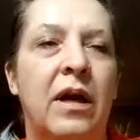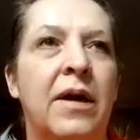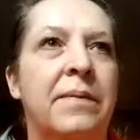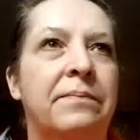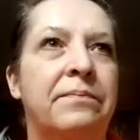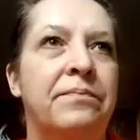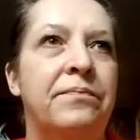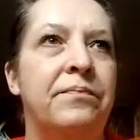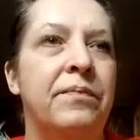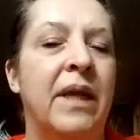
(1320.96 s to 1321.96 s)
um,
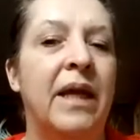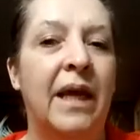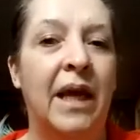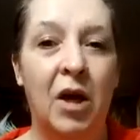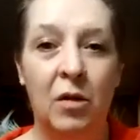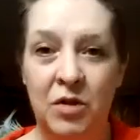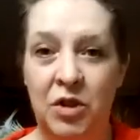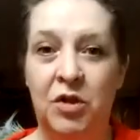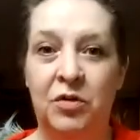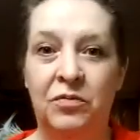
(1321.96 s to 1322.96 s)
it helps
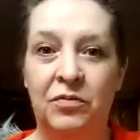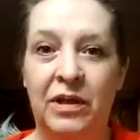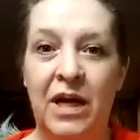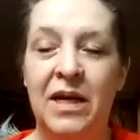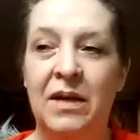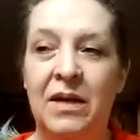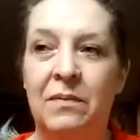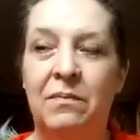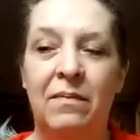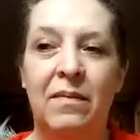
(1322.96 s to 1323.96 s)
you kind of
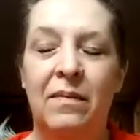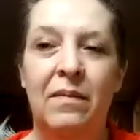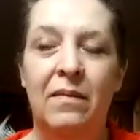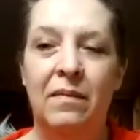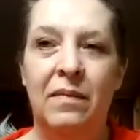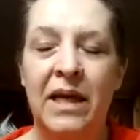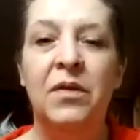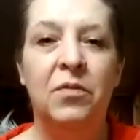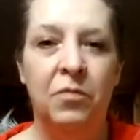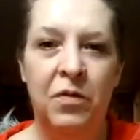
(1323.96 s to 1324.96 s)
get
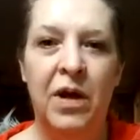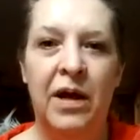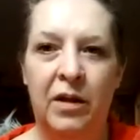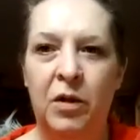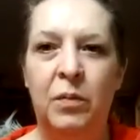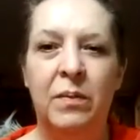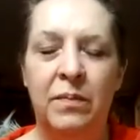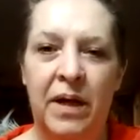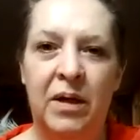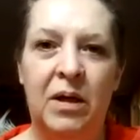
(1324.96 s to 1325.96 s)
through that a little bit
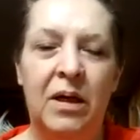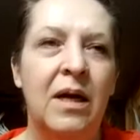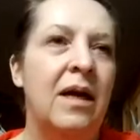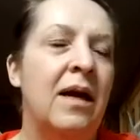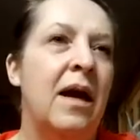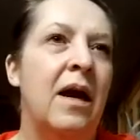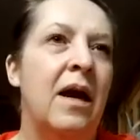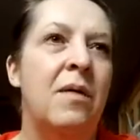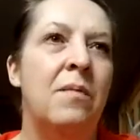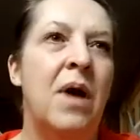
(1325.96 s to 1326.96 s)
better.
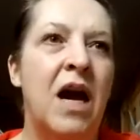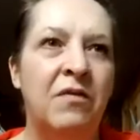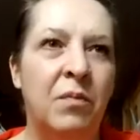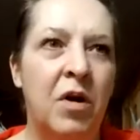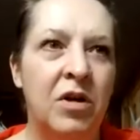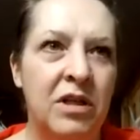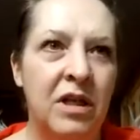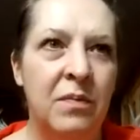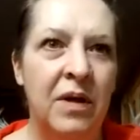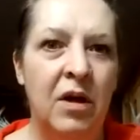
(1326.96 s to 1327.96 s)
Um, I've
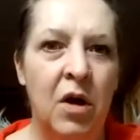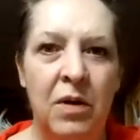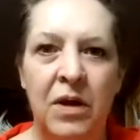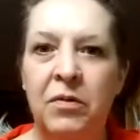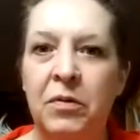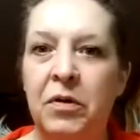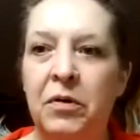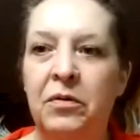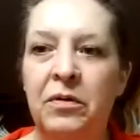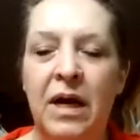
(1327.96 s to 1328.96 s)
personally been going
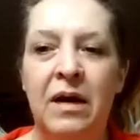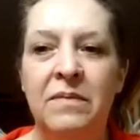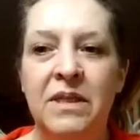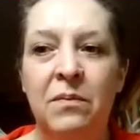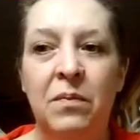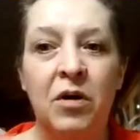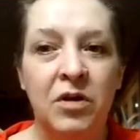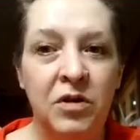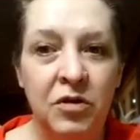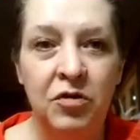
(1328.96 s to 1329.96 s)
through um, some
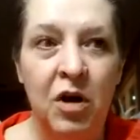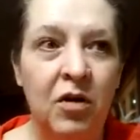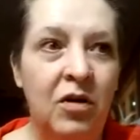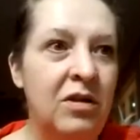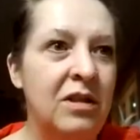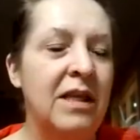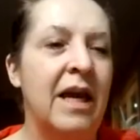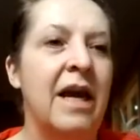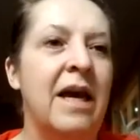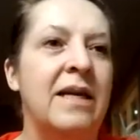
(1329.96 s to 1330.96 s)
personal struggles,
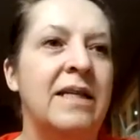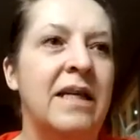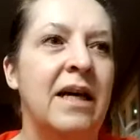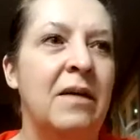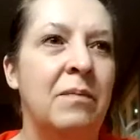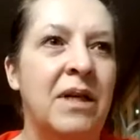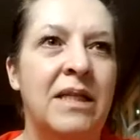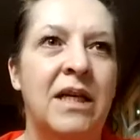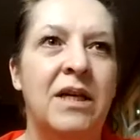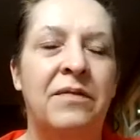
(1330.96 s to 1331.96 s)
and I'm going to
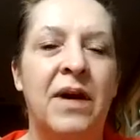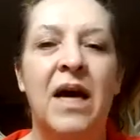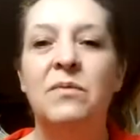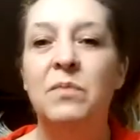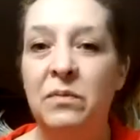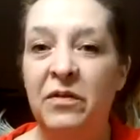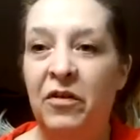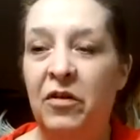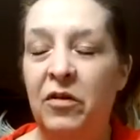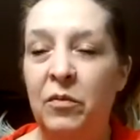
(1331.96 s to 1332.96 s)
tell you if it hadn't been
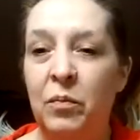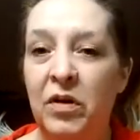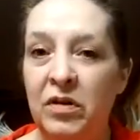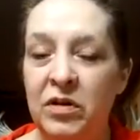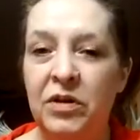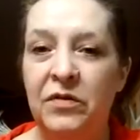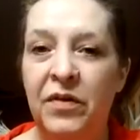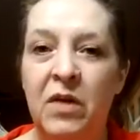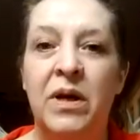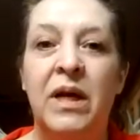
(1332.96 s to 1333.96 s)
for personal
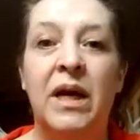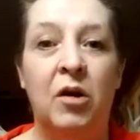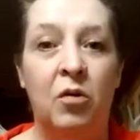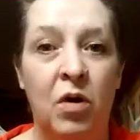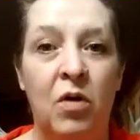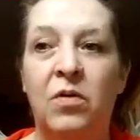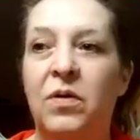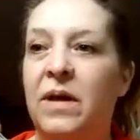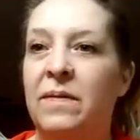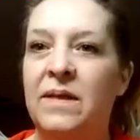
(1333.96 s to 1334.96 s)
development and growth
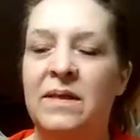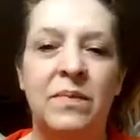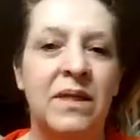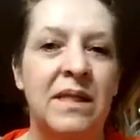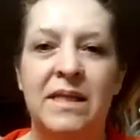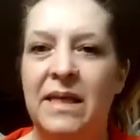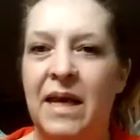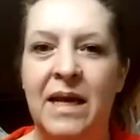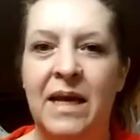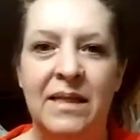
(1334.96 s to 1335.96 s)
in this business
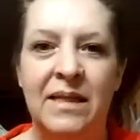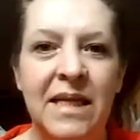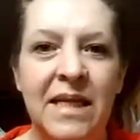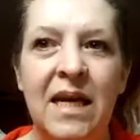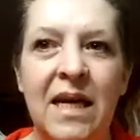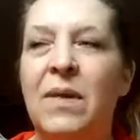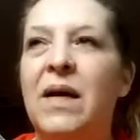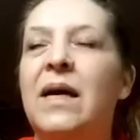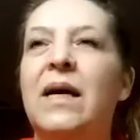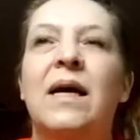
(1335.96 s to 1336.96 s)
and this team,
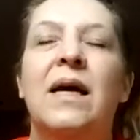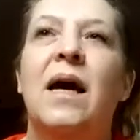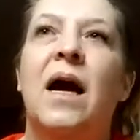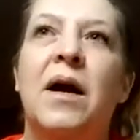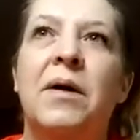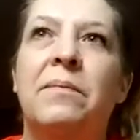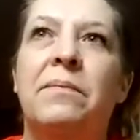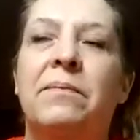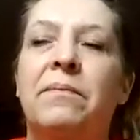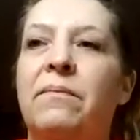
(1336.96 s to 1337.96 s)

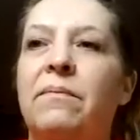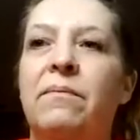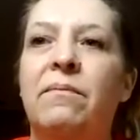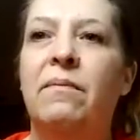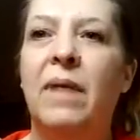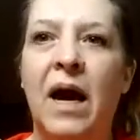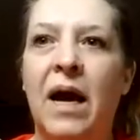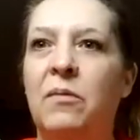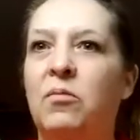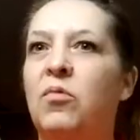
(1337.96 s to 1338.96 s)
um,
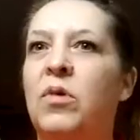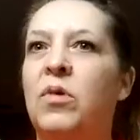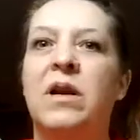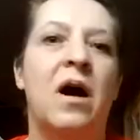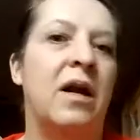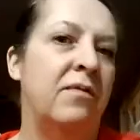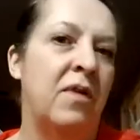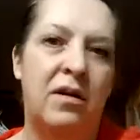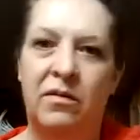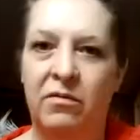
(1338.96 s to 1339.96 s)
I would not have
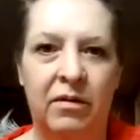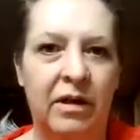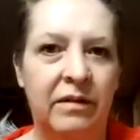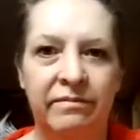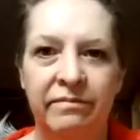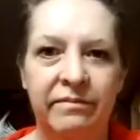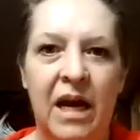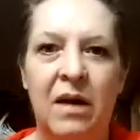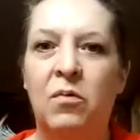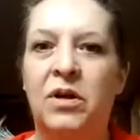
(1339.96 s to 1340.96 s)
gotten through it.
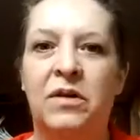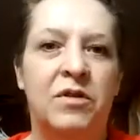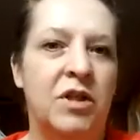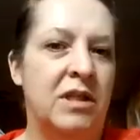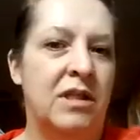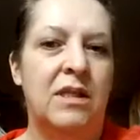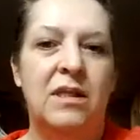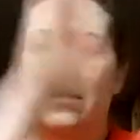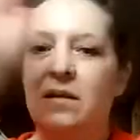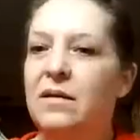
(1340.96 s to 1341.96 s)
I would have just